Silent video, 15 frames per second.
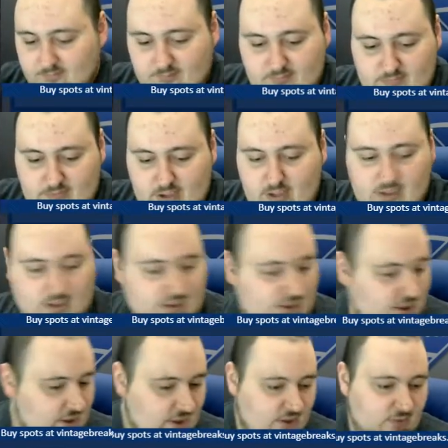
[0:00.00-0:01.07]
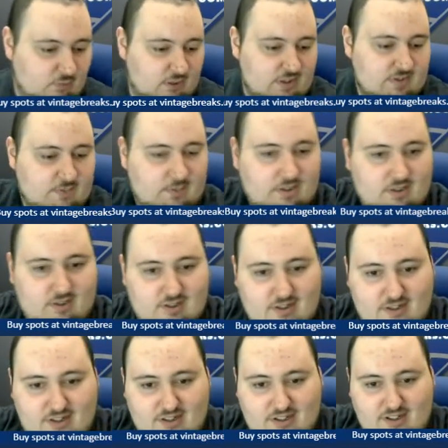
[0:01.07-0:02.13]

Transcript: And where's it's her dad.